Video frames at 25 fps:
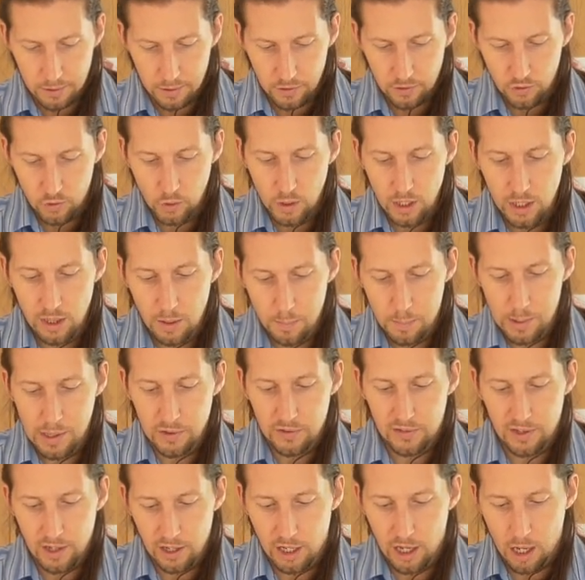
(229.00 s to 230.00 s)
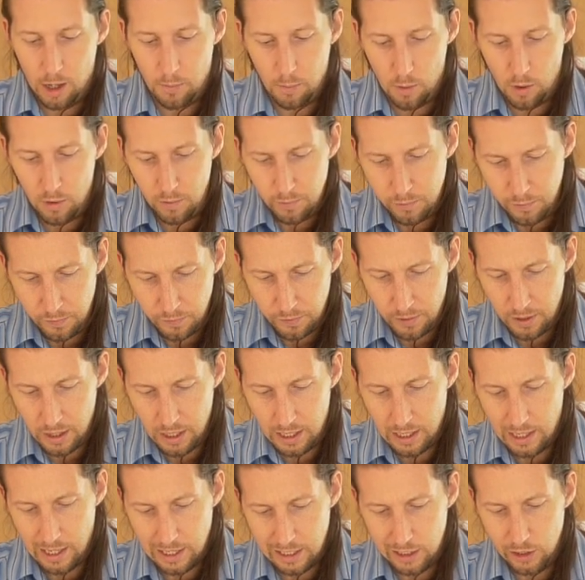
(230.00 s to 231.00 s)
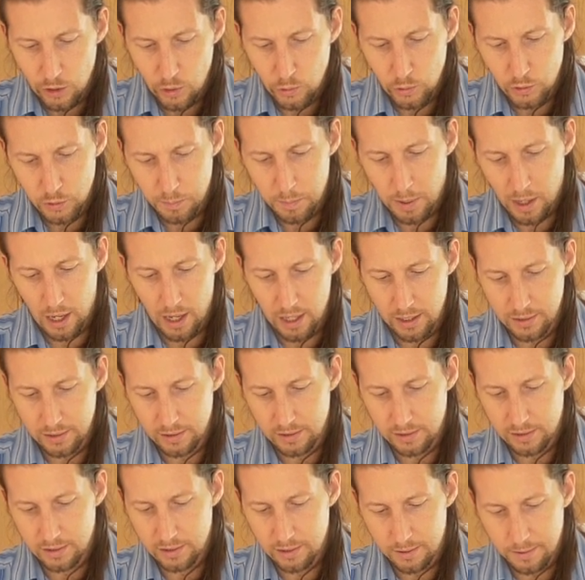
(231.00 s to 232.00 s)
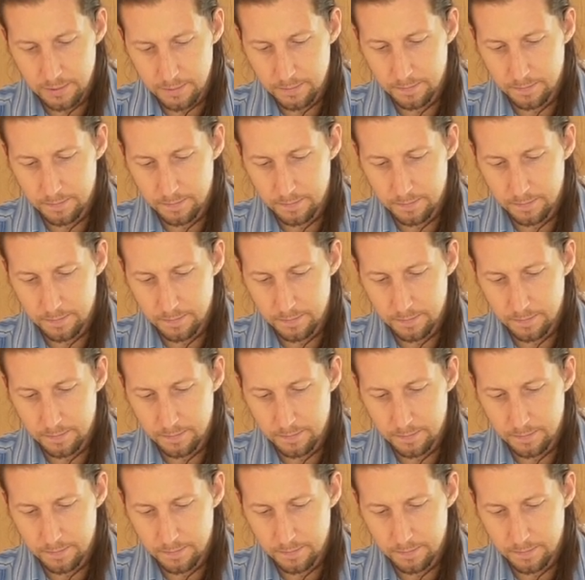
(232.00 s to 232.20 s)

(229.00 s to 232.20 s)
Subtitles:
So any of the bits that come off, any loose parts